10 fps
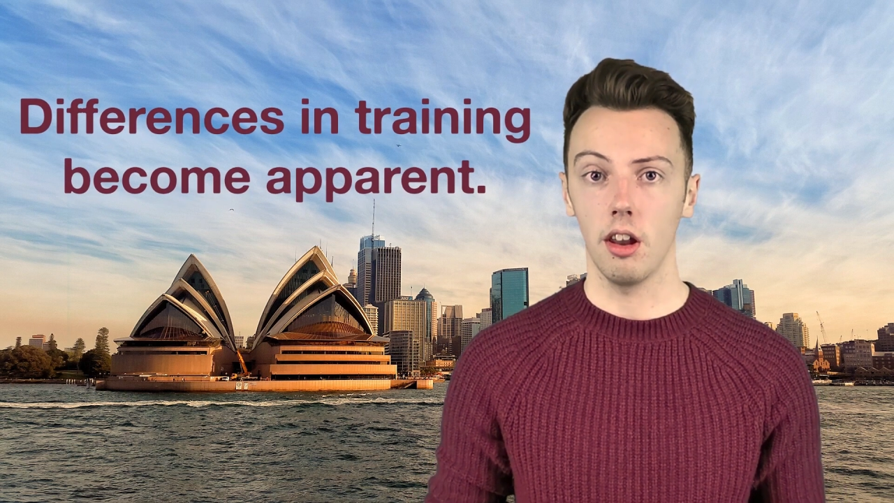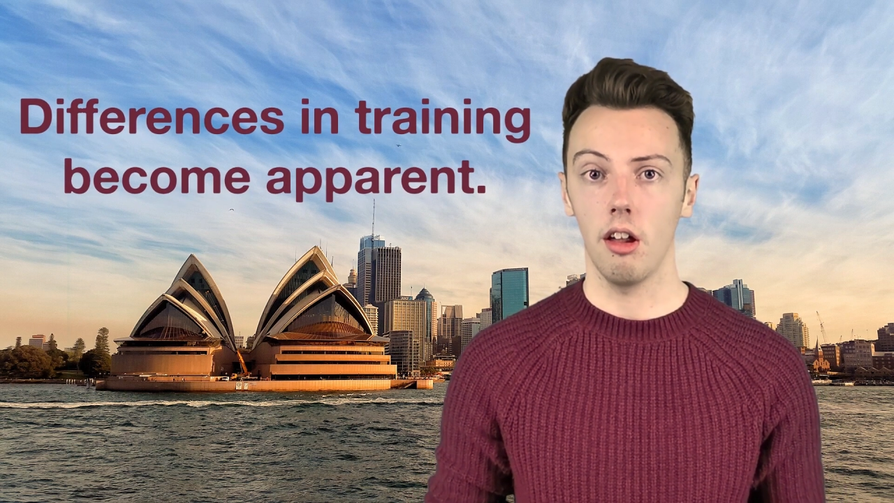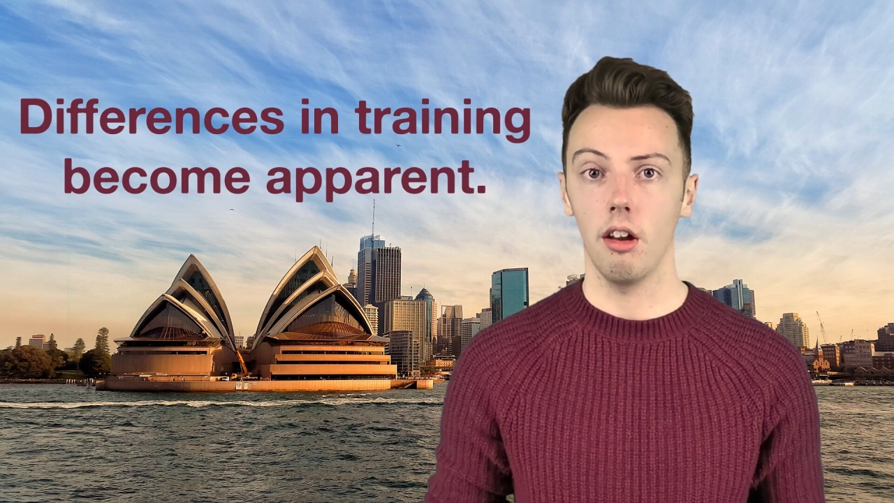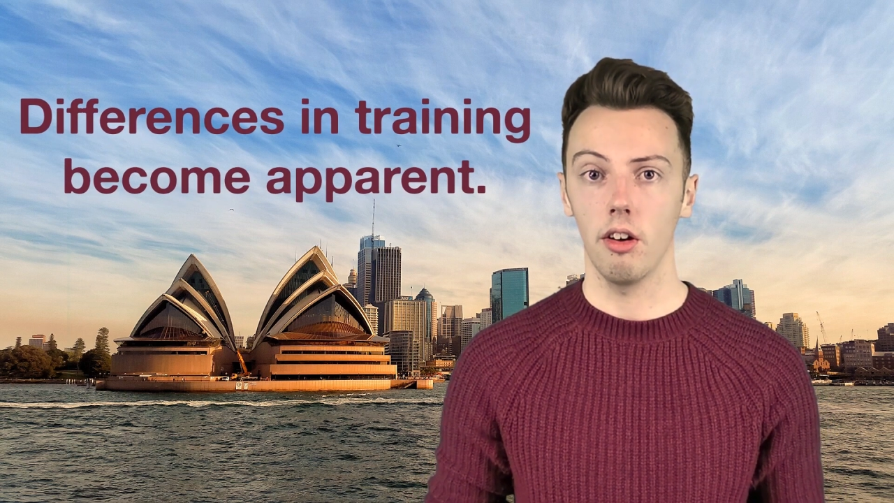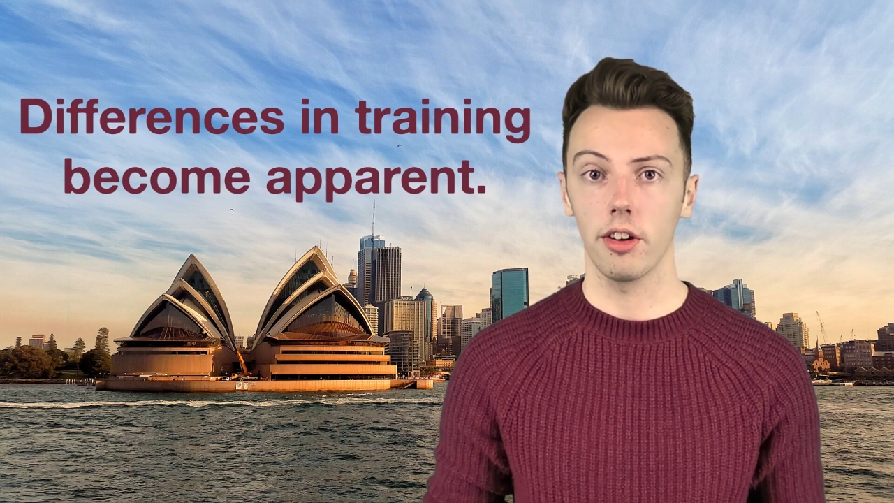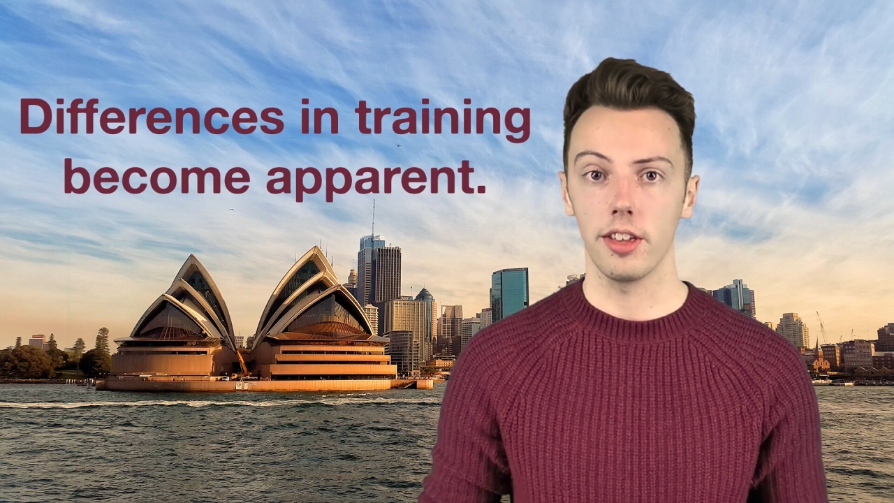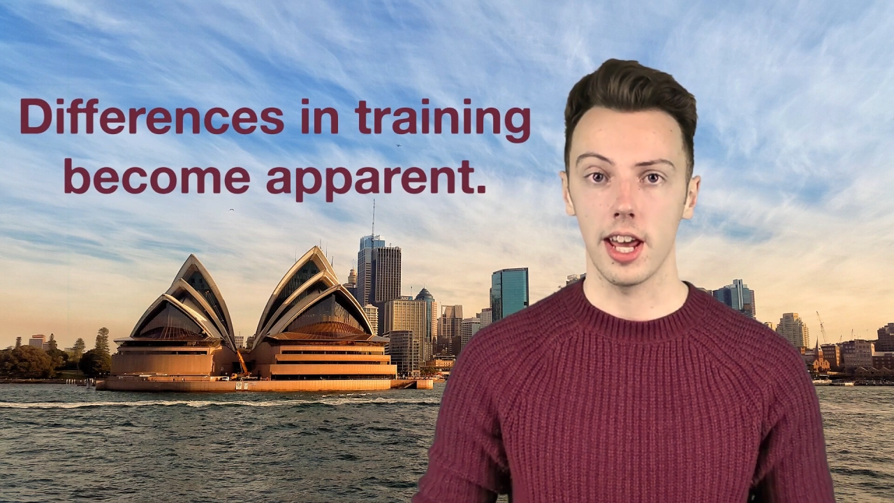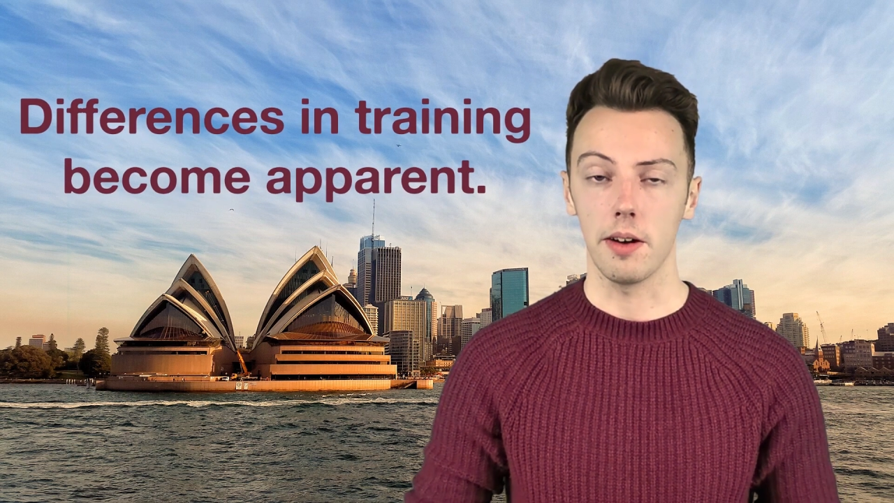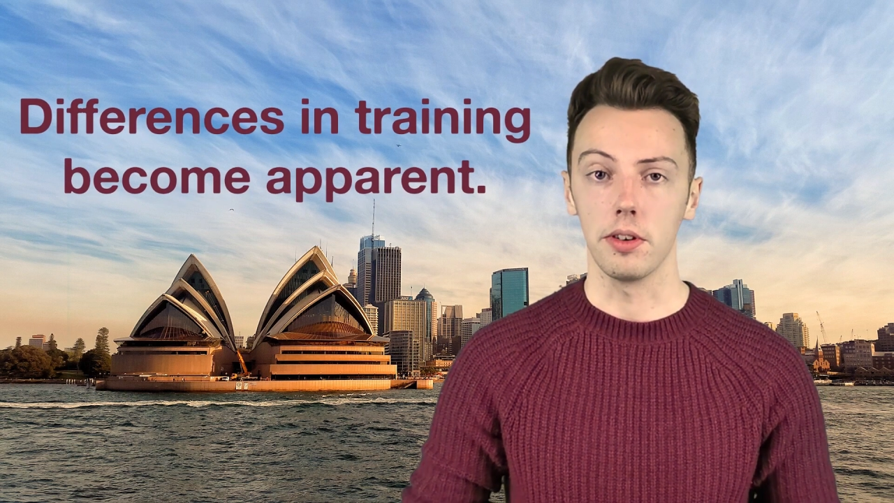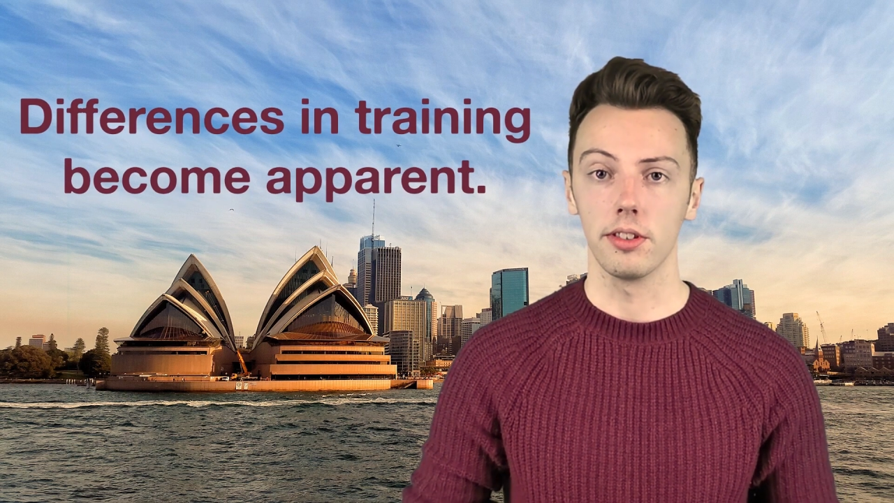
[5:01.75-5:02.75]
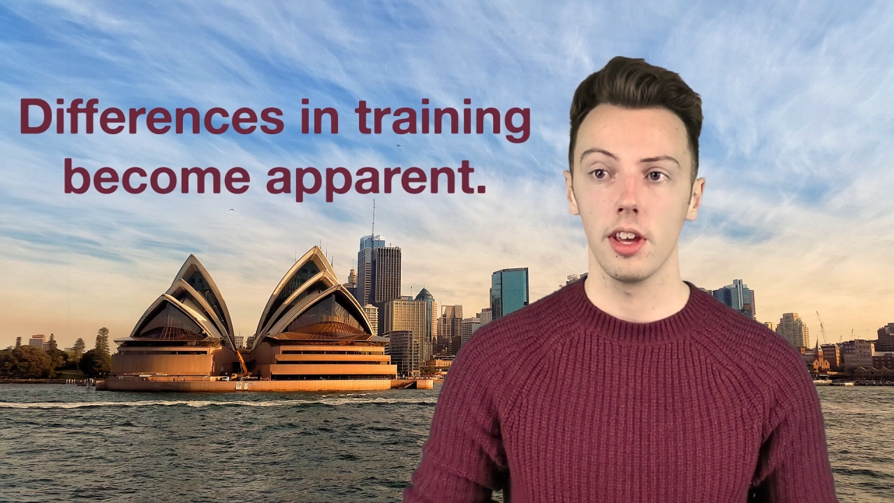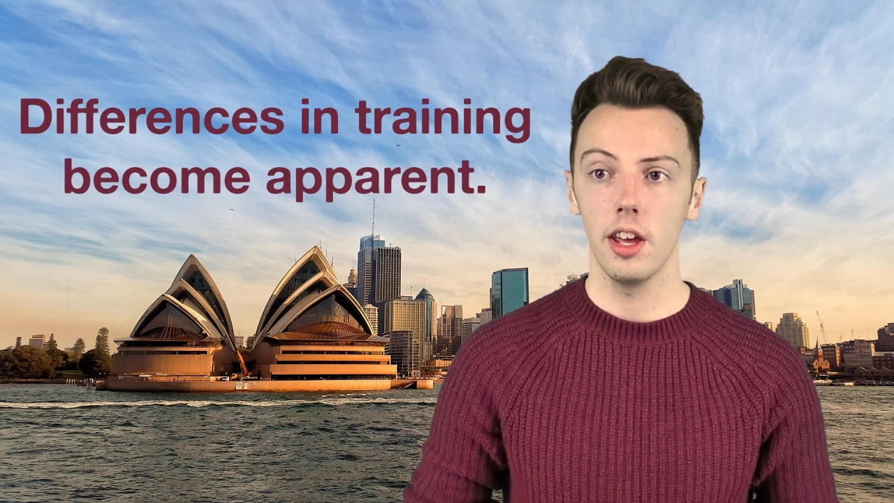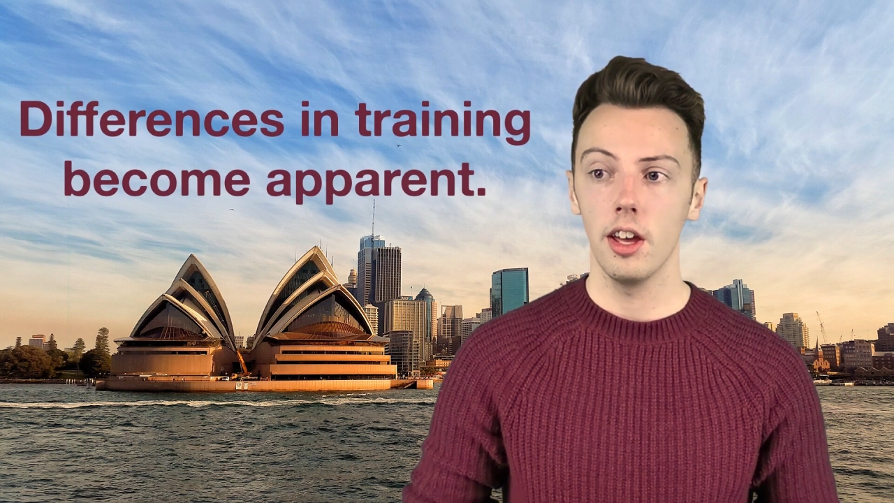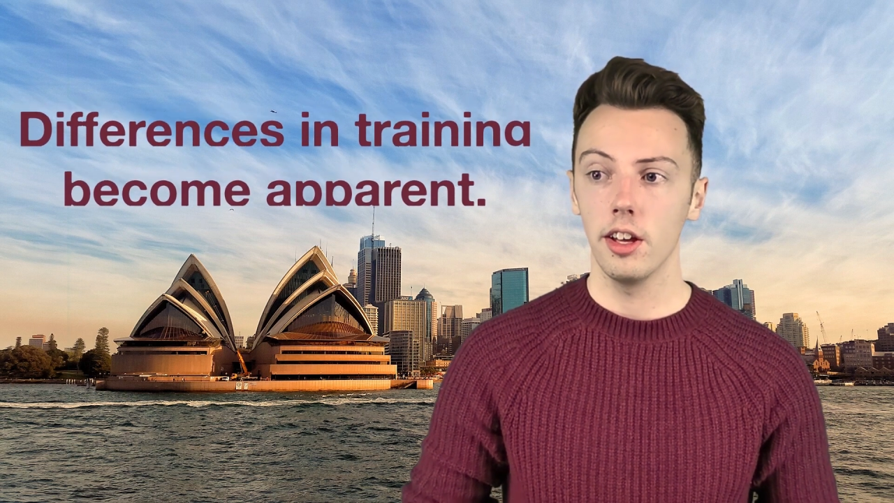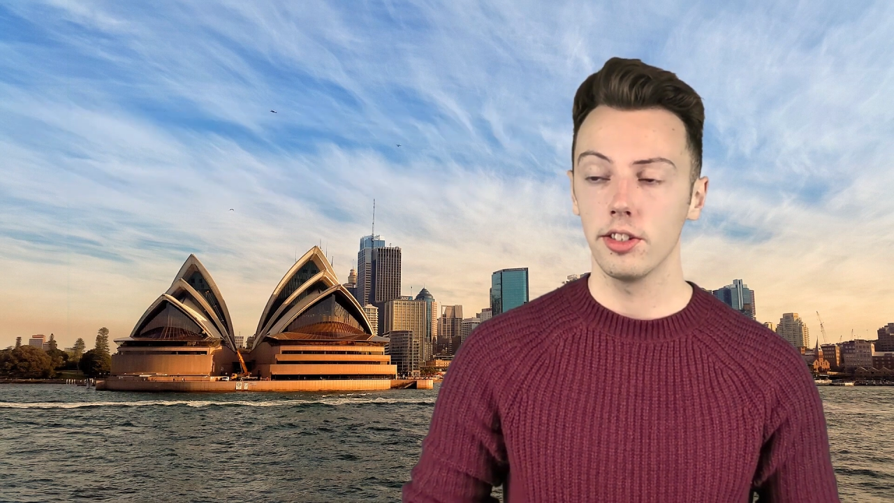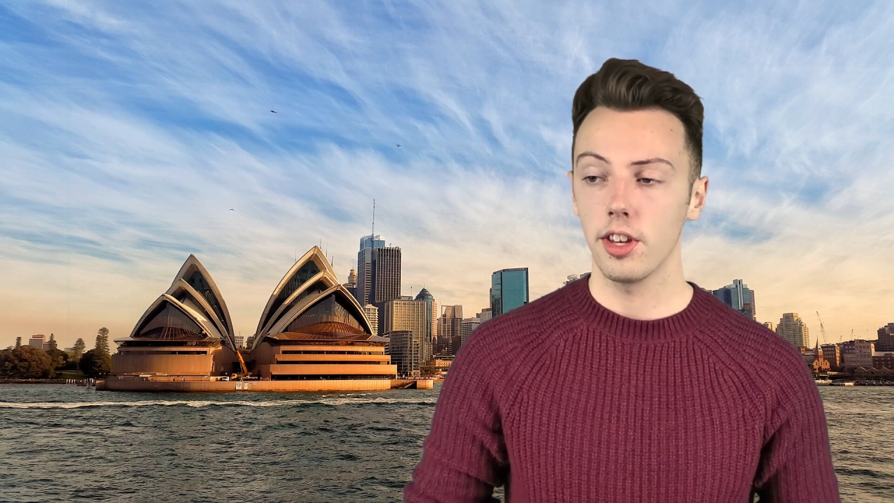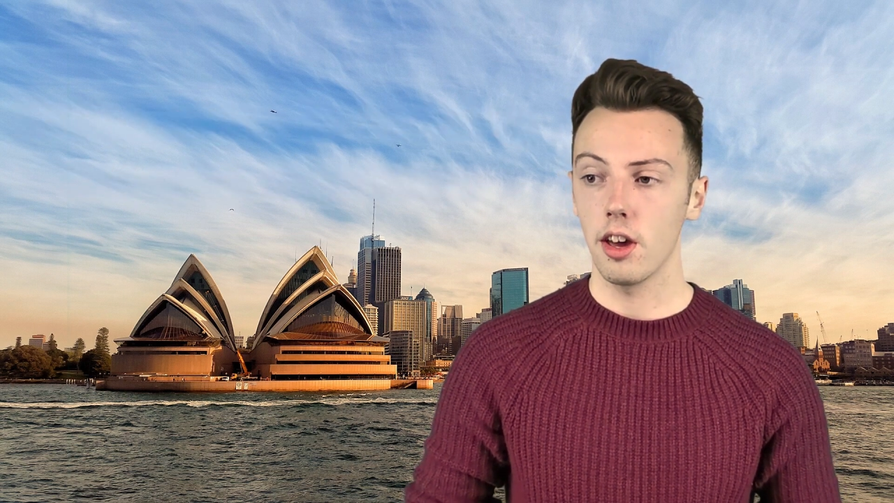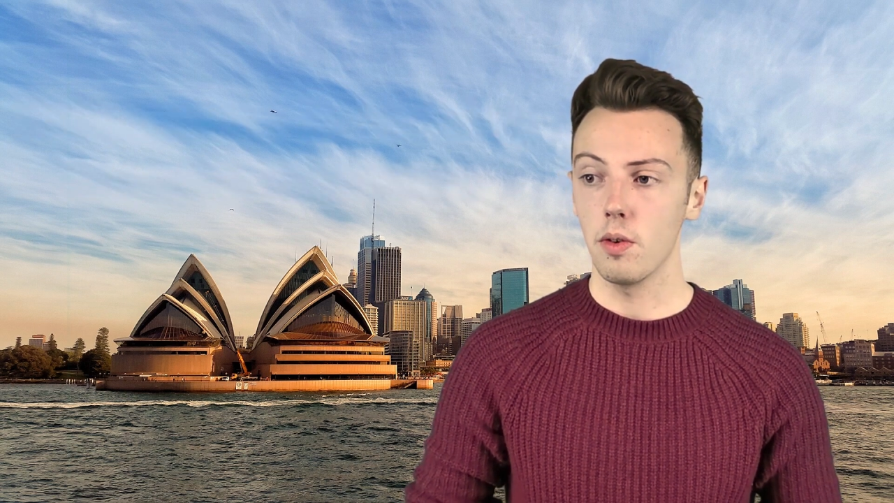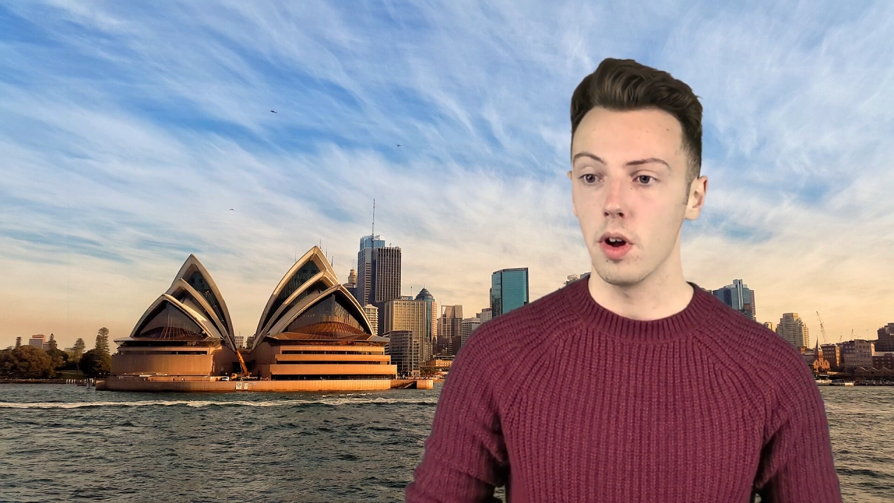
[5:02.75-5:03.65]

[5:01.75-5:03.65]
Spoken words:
lot longer than ours. So